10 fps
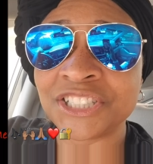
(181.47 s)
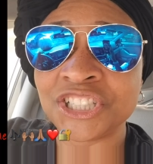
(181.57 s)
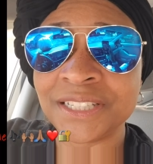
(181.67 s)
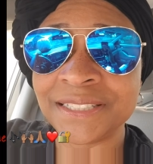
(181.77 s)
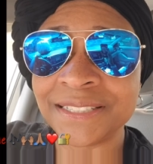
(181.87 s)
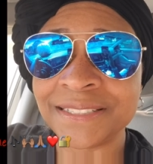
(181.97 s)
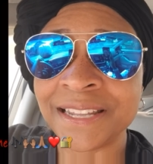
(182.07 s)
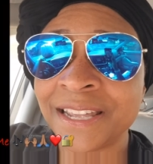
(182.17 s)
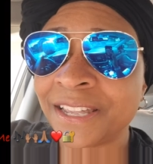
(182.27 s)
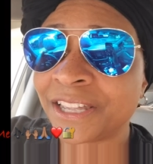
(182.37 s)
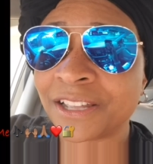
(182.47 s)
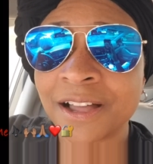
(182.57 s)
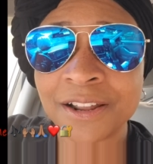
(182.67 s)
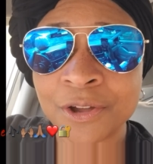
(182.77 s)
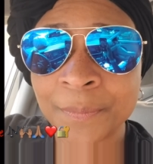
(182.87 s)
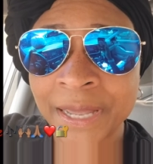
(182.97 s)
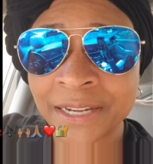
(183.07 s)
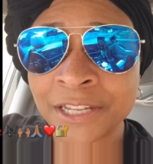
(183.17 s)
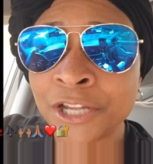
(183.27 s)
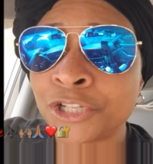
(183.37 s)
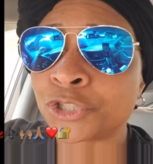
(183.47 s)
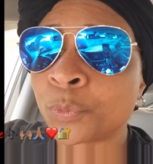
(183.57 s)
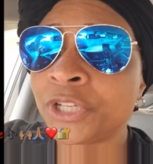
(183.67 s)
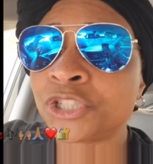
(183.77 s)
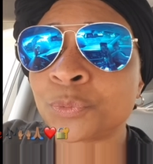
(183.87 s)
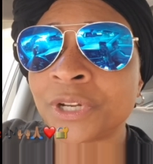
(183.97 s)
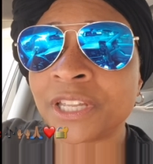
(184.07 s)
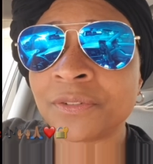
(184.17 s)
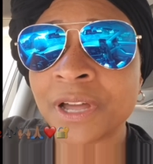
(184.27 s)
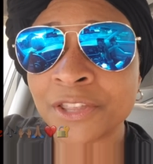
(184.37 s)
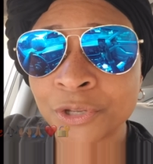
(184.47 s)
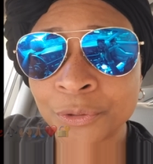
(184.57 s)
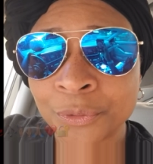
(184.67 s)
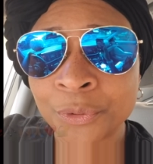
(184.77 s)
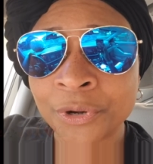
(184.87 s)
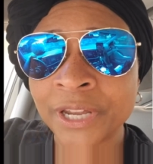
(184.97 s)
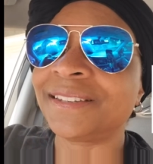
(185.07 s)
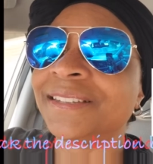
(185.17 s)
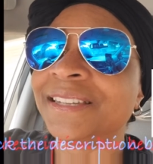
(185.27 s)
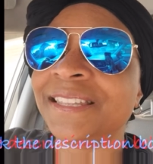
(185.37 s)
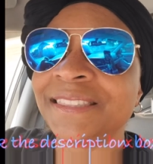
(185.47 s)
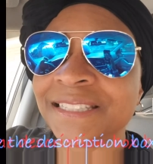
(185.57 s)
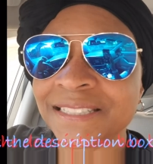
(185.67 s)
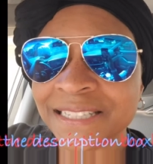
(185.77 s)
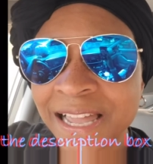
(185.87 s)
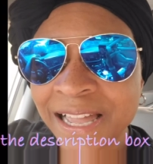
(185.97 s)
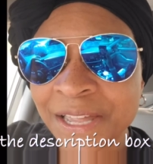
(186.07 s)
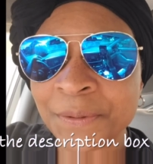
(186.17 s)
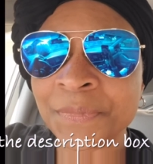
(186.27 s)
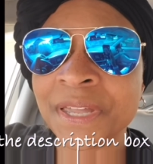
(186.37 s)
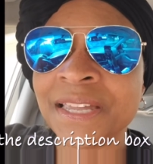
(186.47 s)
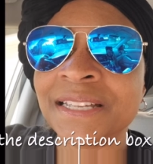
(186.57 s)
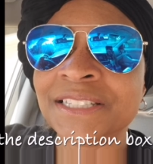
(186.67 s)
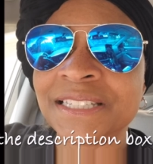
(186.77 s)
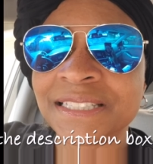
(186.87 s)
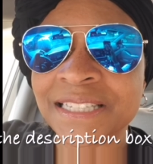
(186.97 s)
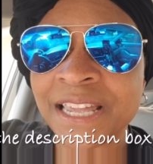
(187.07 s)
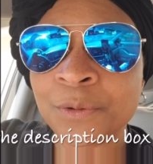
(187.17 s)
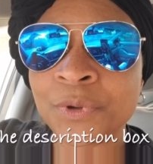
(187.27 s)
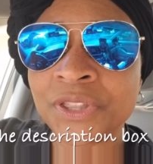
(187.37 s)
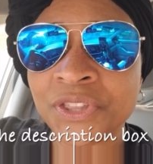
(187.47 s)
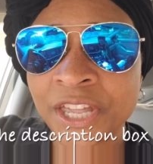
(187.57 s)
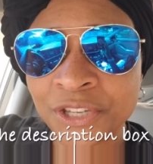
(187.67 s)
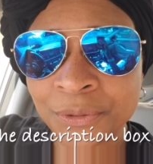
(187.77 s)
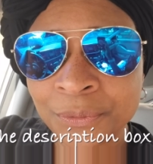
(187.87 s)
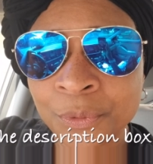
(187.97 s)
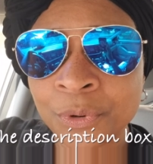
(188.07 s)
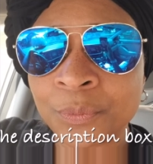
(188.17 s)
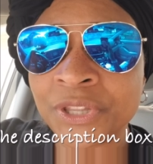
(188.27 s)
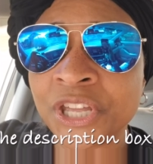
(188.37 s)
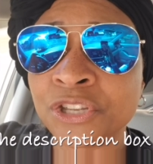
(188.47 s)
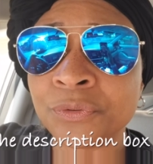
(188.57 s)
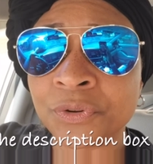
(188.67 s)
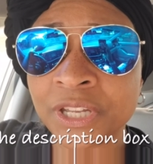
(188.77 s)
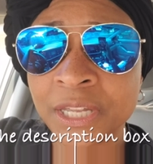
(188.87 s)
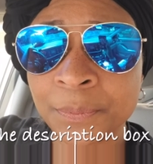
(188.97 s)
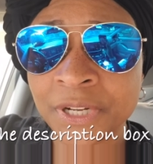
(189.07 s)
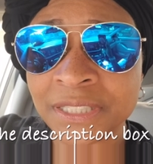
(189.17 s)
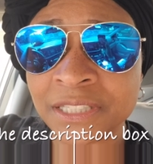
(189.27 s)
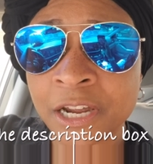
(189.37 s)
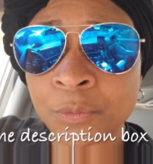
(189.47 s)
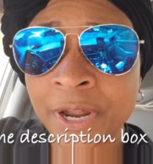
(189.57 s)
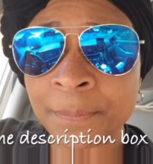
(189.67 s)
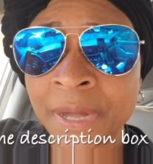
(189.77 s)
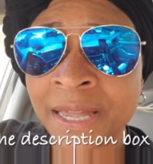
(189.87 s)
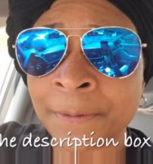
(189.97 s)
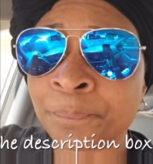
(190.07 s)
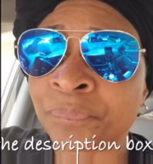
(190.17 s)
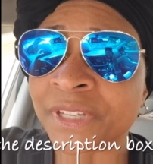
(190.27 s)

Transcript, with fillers: Jesus and God Almighty. So we just want to give God the glory in this time to say, we thank you, Lord. We thank you for keeping us in our right mind.